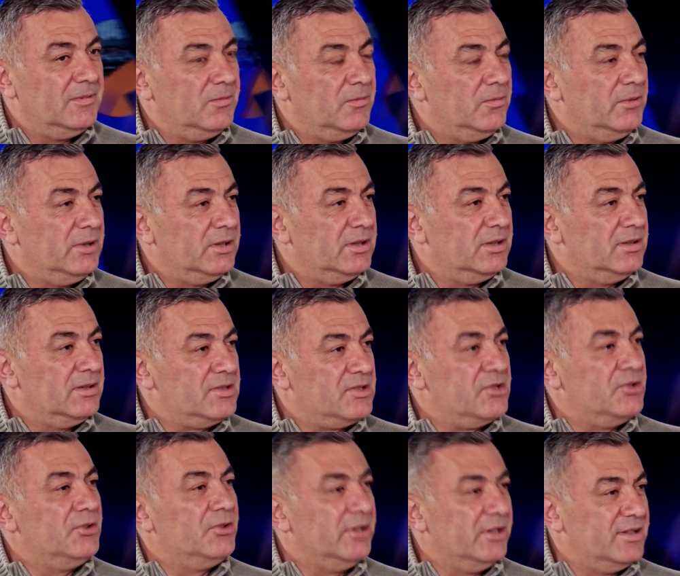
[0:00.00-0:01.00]
with
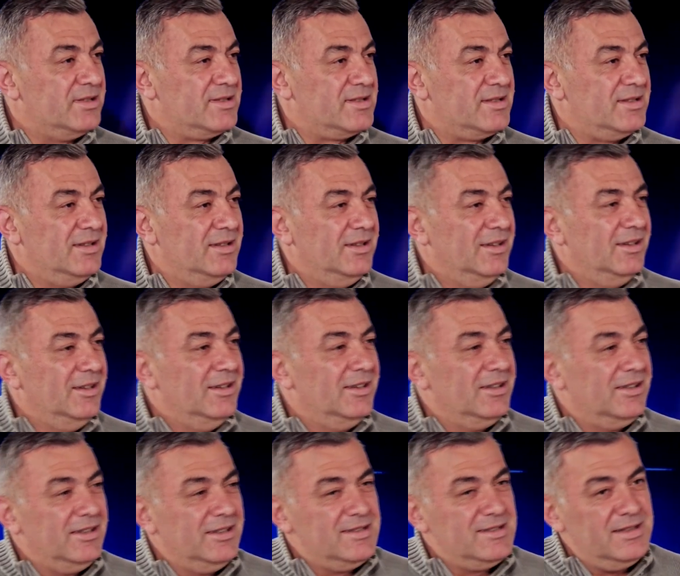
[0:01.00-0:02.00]
Assyrians?
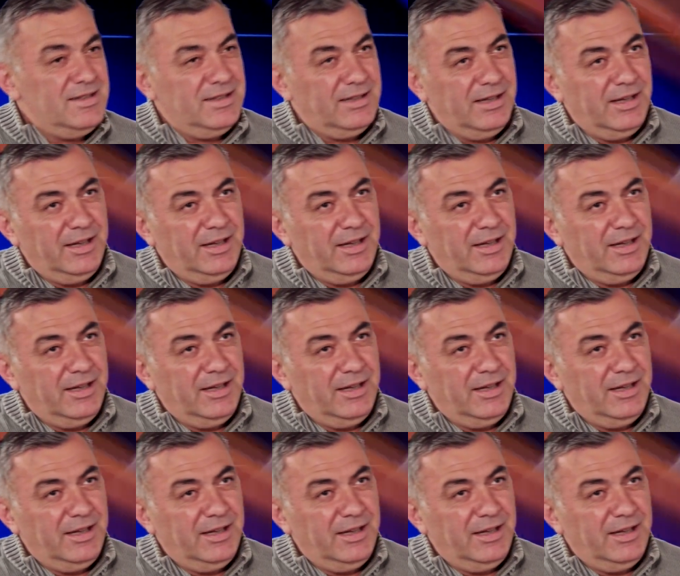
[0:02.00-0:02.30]
Is there